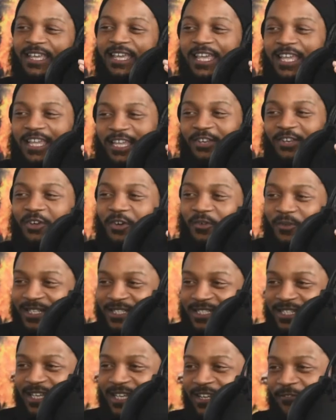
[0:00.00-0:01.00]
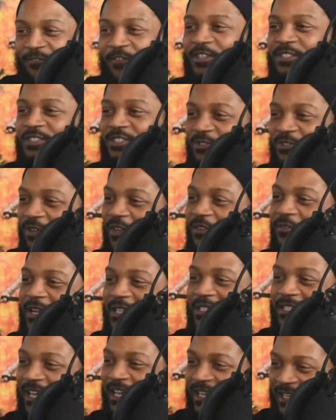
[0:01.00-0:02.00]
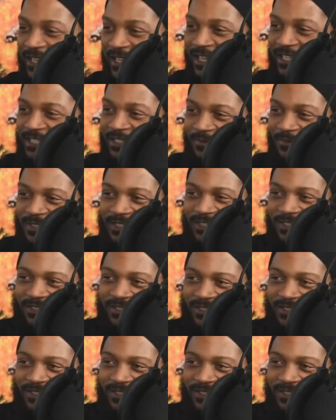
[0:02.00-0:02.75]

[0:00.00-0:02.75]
You know what first-degree wanton endangerment is?